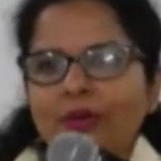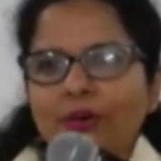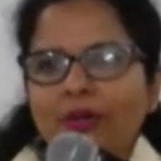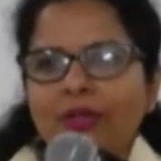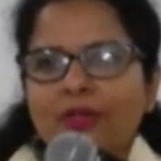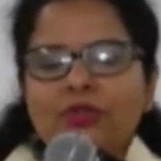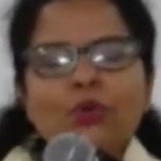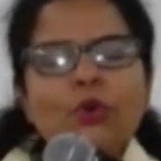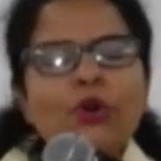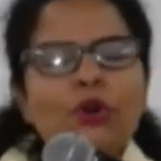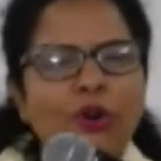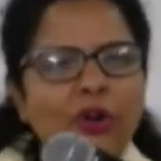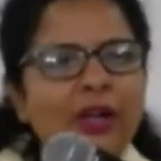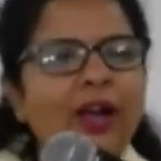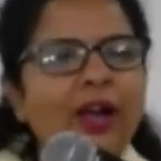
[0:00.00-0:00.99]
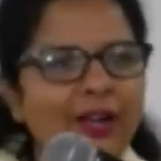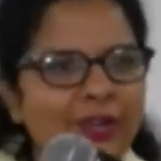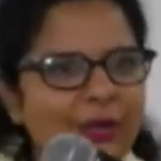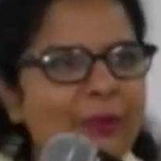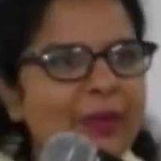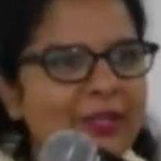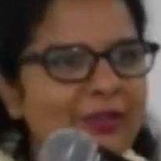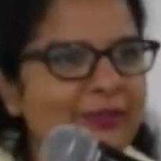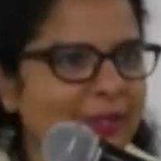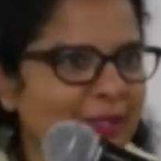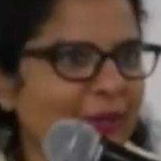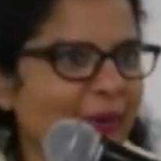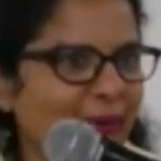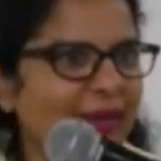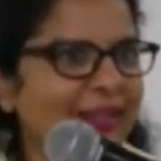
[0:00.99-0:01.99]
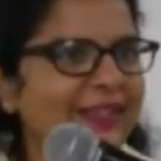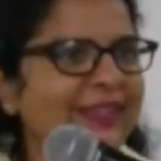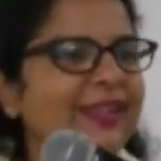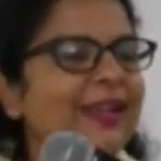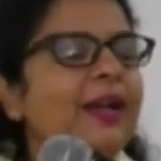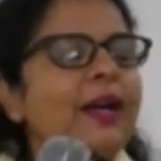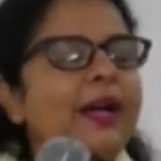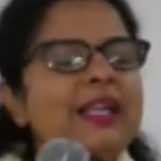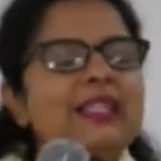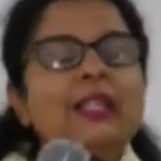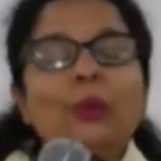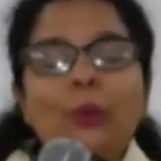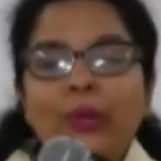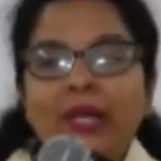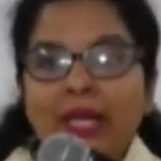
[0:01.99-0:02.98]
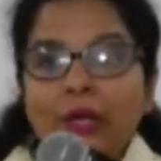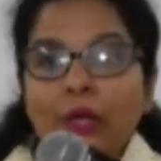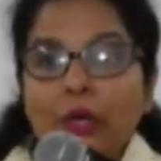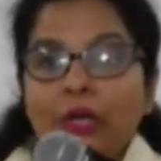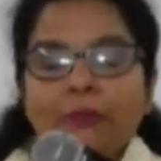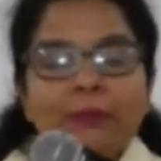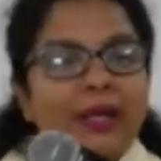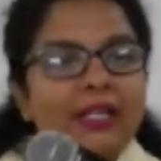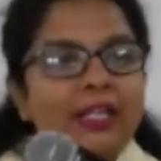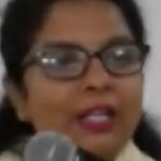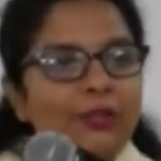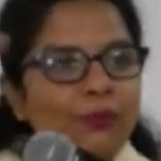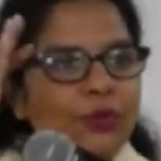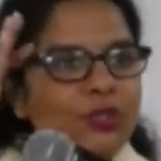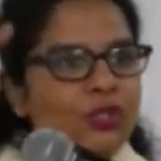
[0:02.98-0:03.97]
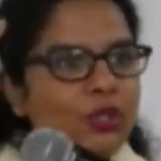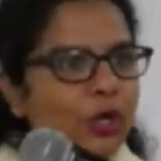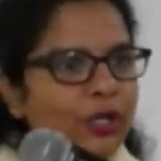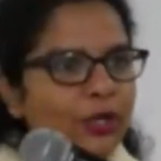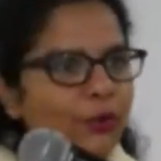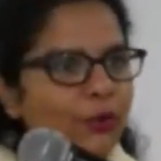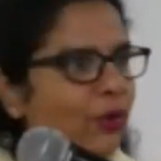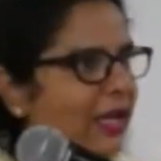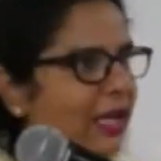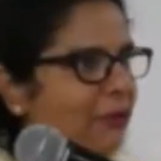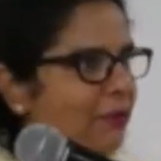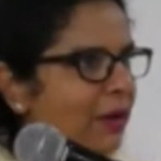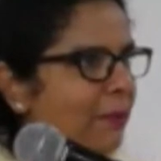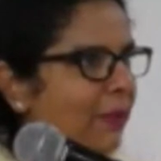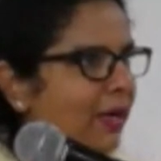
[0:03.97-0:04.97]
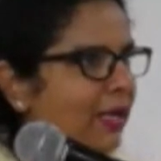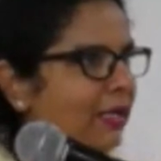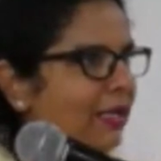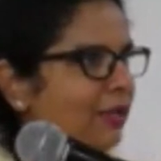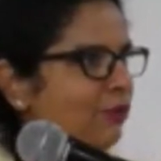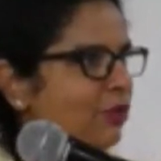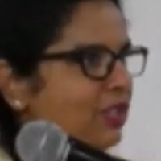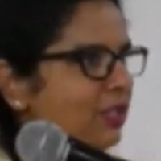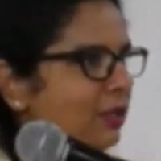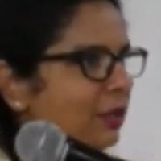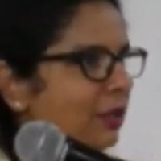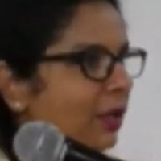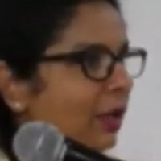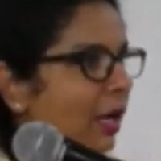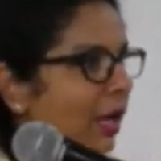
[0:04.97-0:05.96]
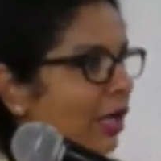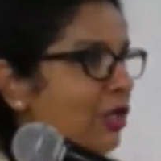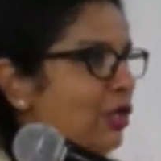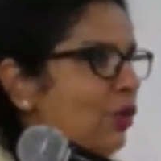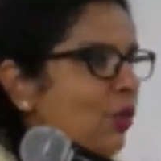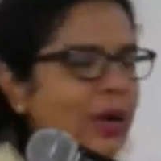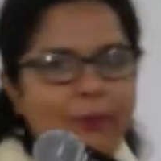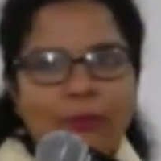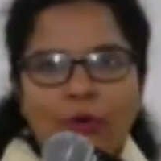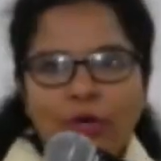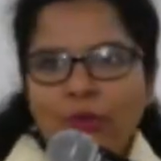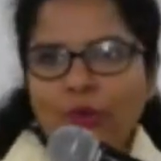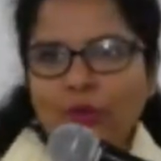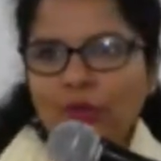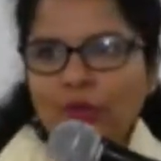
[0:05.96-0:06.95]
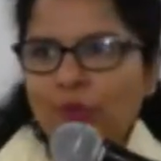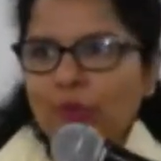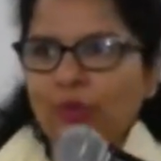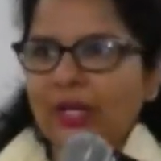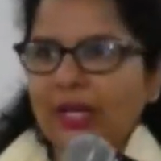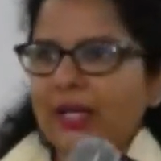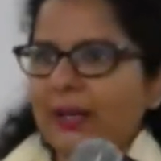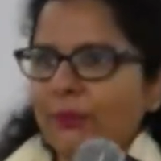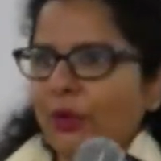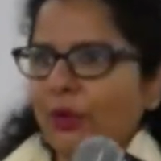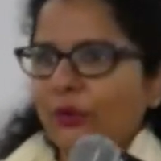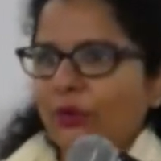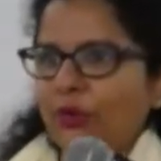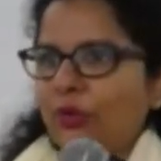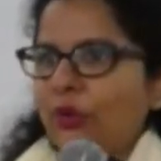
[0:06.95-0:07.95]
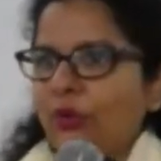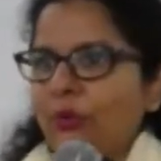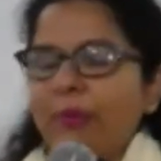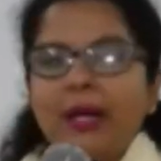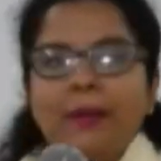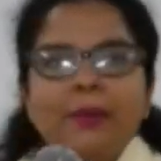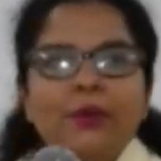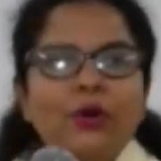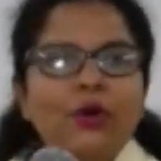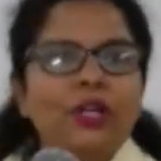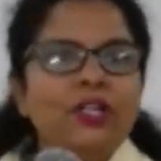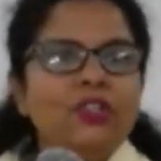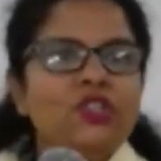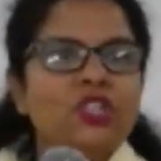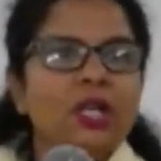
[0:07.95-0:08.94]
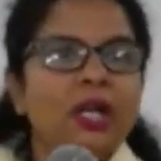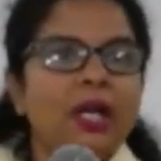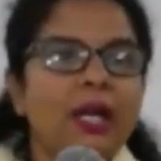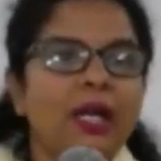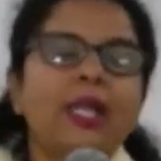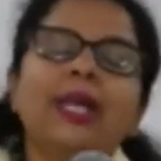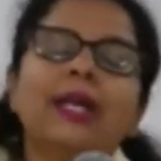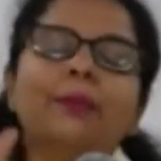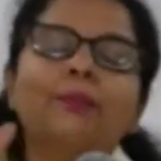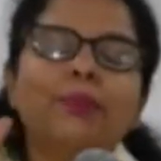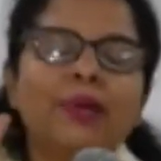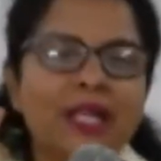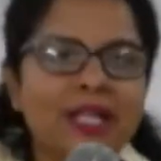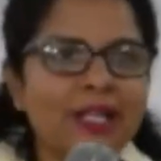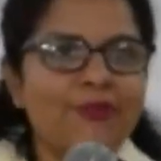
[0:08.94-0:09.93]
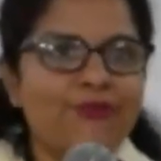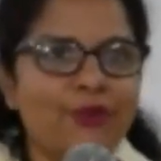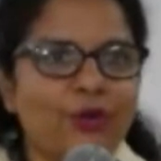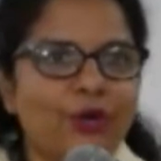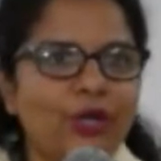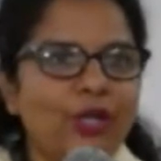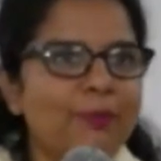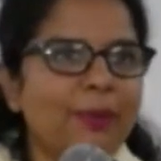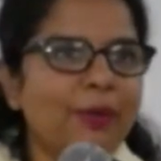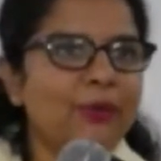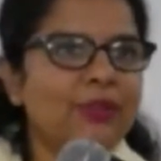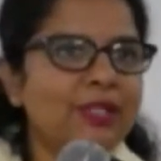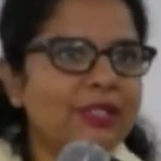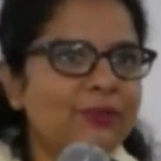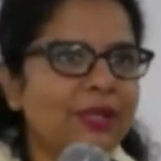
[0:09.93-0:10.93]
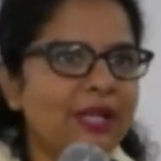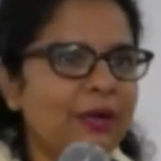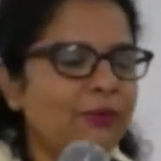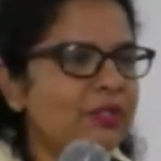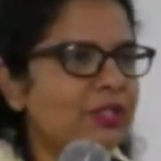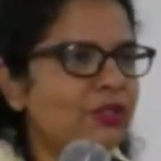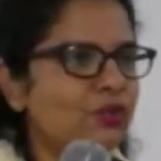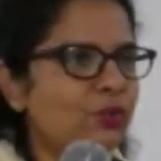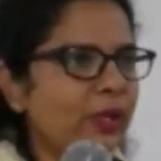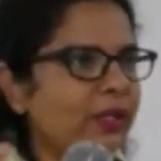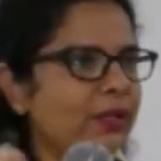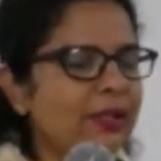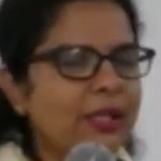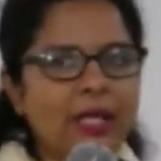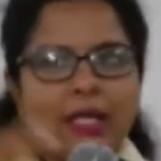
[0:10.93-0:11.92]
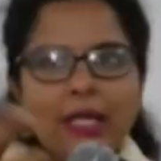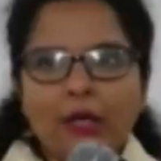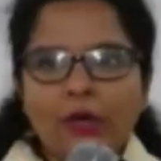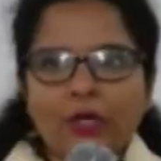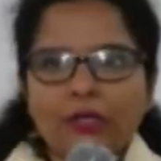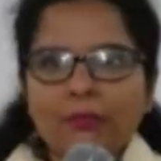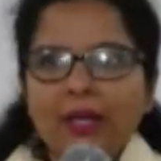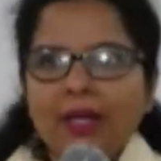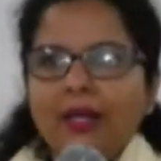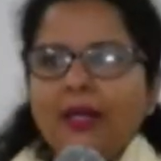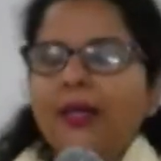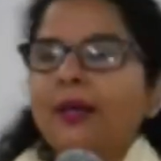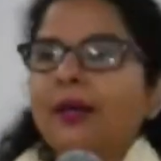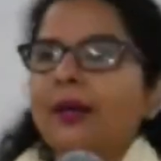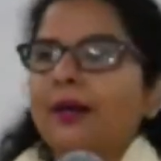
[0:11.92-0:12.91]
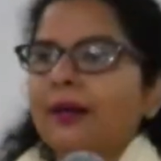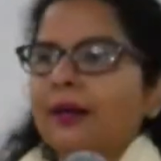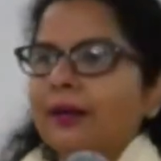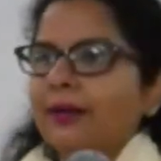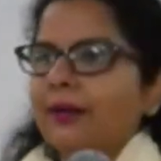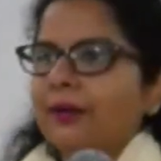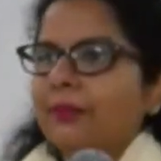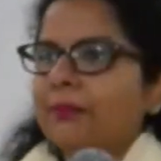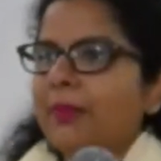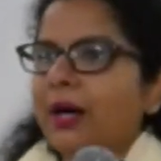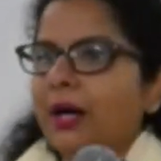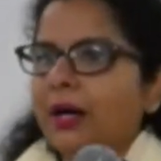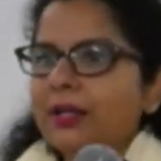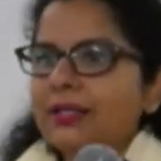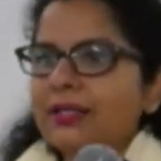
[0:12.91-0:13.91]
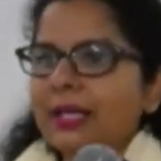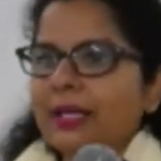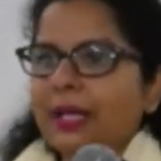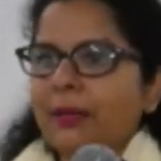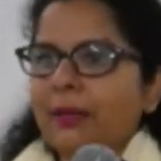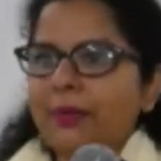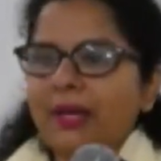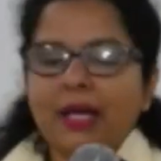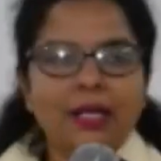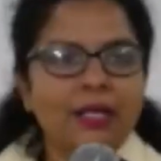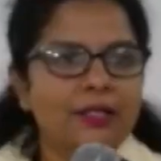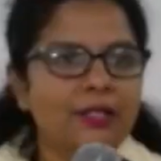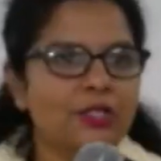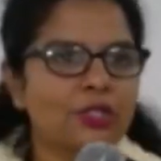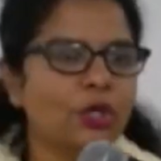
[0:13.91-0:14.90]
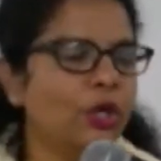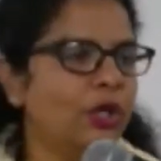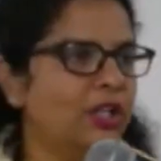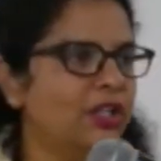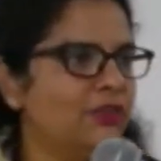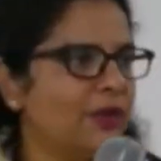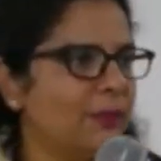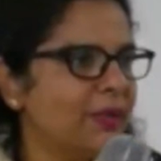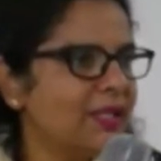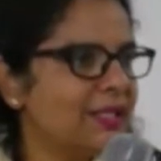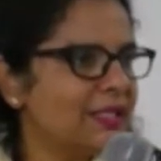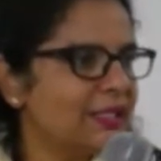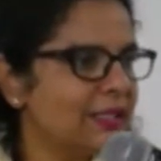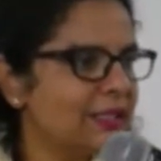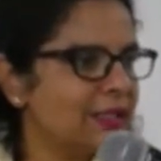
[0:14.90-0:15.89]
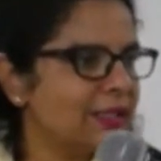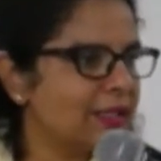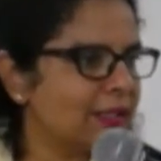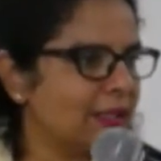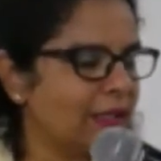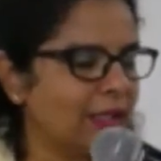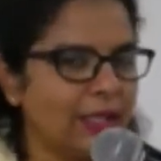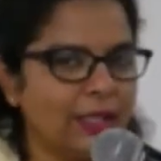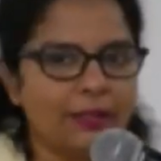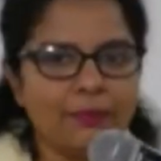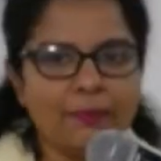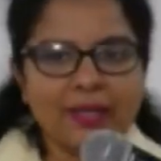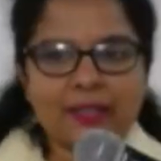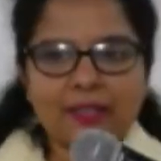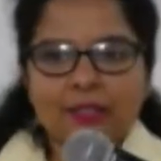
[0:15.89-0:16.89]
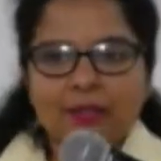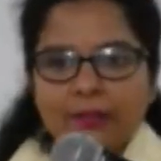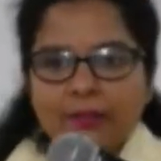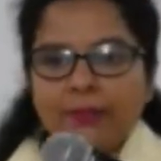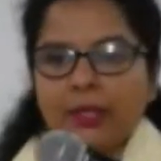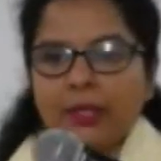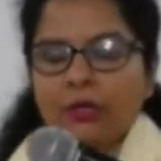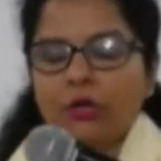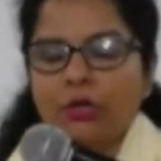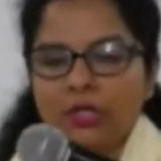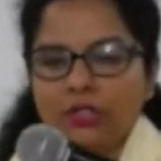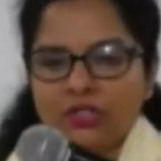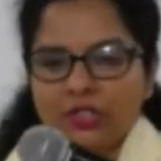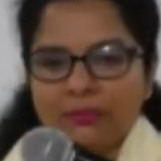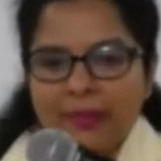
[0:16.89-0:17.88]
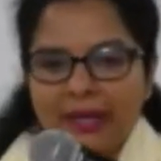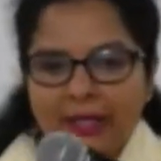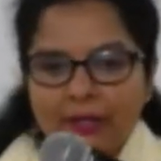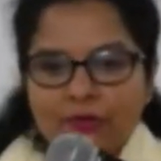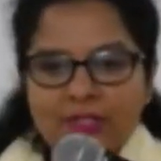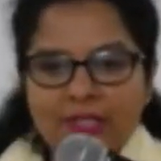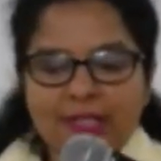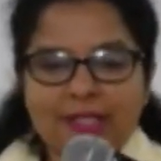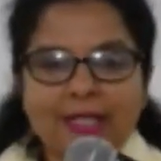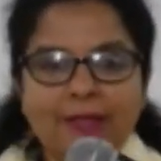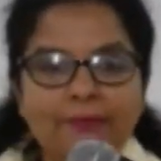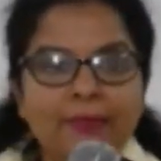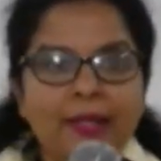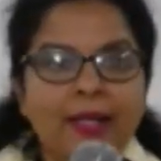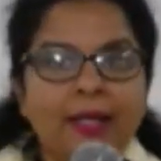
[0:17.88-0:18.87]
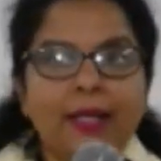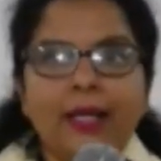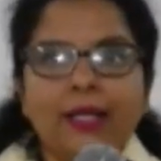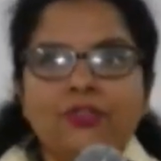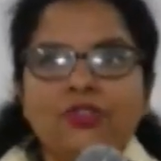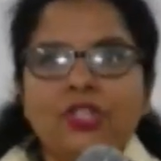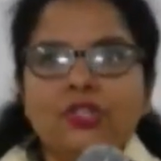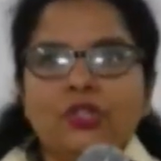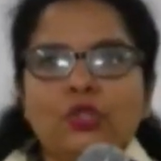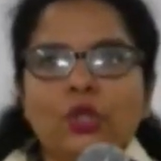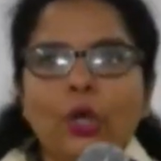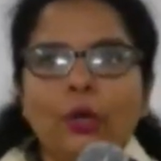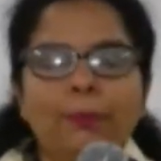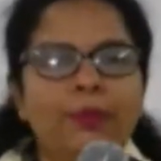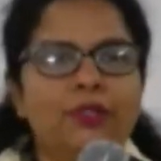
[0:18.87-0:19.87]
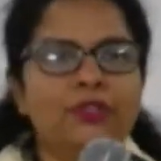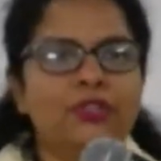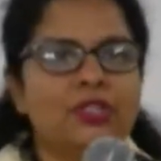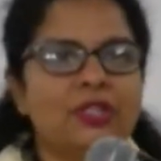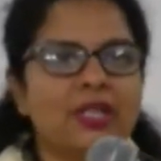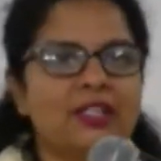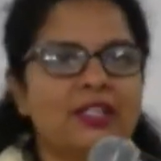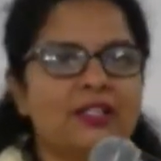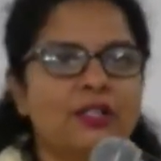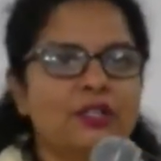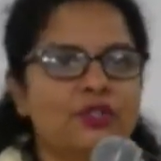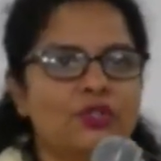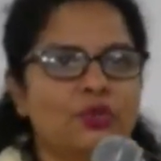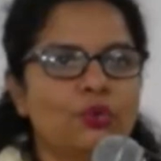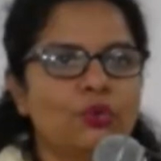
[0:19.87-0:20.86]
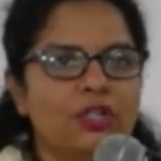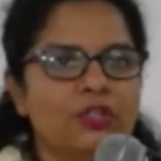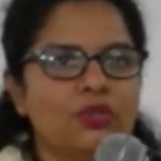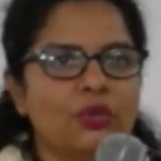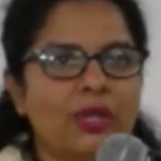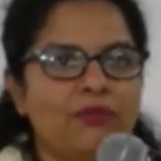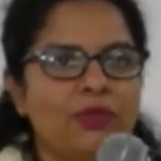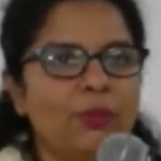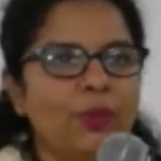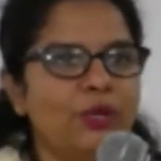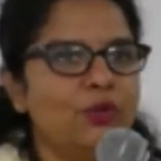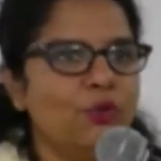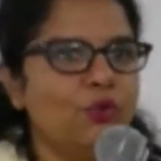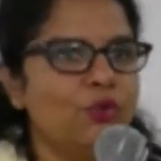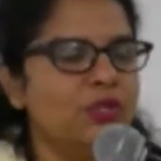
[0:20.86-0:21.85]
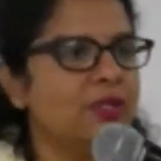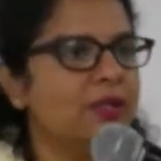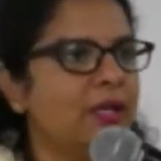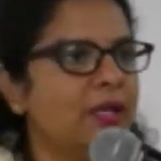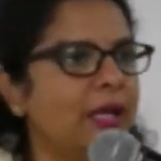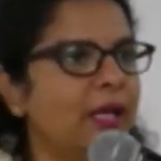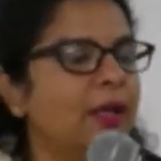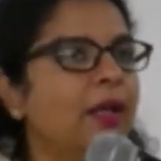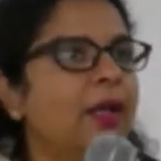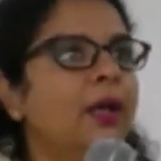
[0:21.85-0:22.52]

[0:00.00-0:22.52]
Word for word: or so-called argument with god i said okay god but it was not an okay in my mind it was a I knew I'm not going to do that. I'm not going to go to Bible college. And I completely forgot about it. When I was in 12th grade, I got my uh, marks and I applied in this college where my sister's studying the best college in Bangalore City. And she's a topper. She's an excellent student. So everyone knows her. And